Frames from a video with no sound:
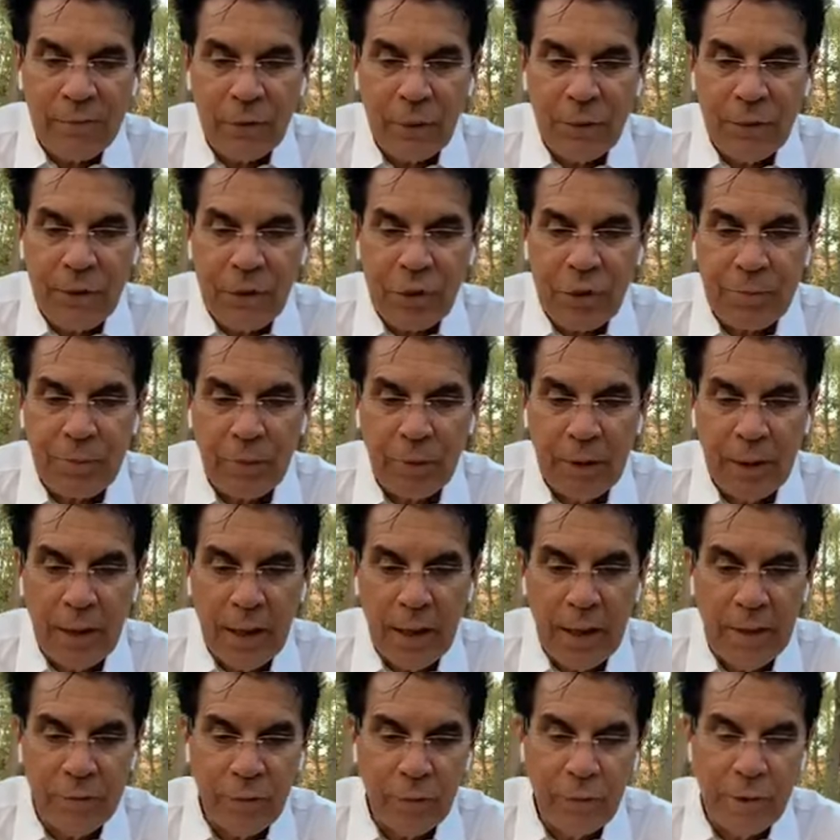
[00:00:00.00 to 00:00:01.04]
after I read
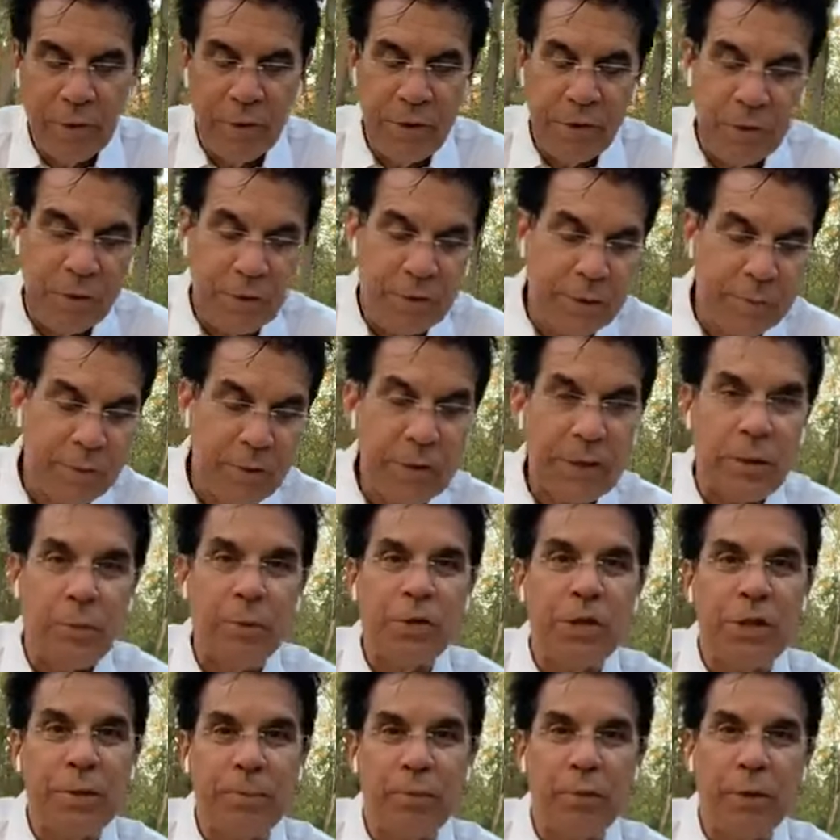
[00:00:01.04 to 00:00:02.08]
these scriptures, I
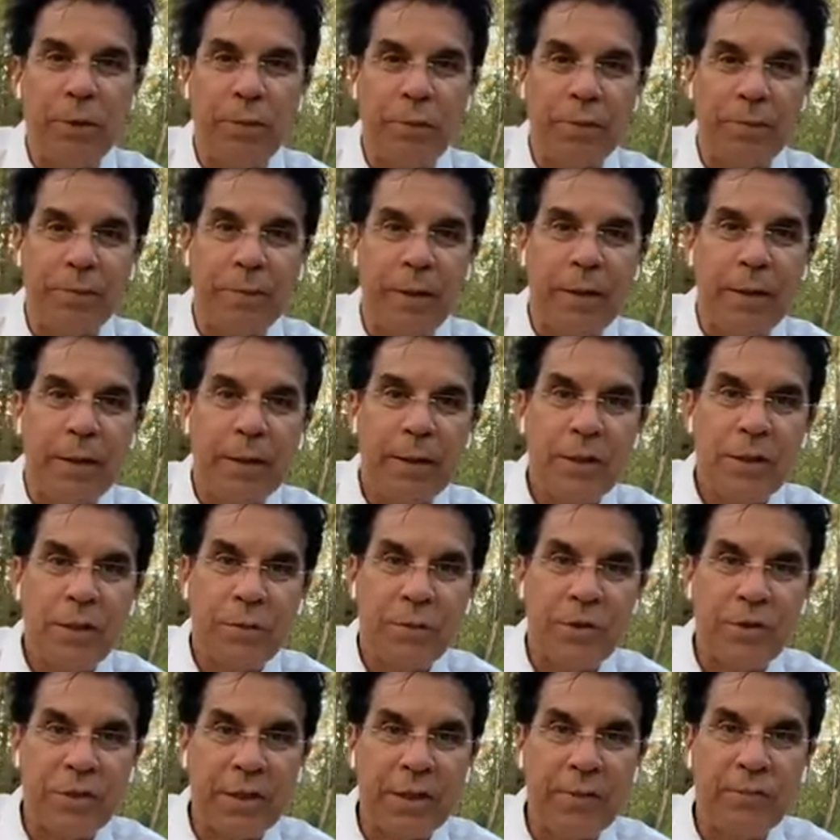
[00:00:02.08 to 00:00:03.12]
want you to pray with me
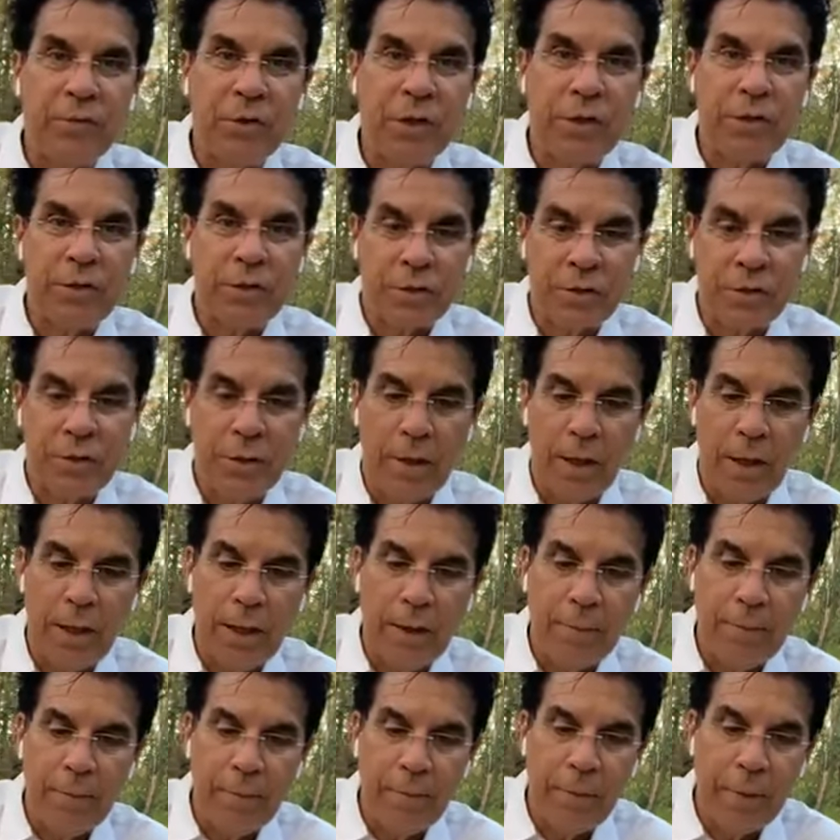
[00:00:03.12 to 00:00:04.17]
to receive Jesus in your
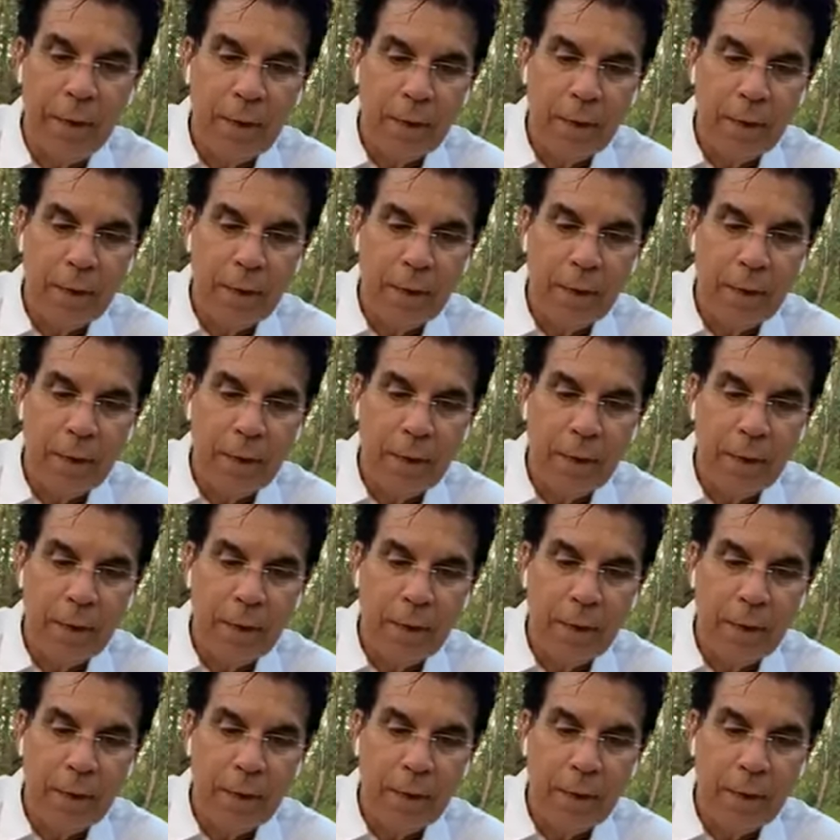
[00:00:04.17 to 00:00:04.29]
heart.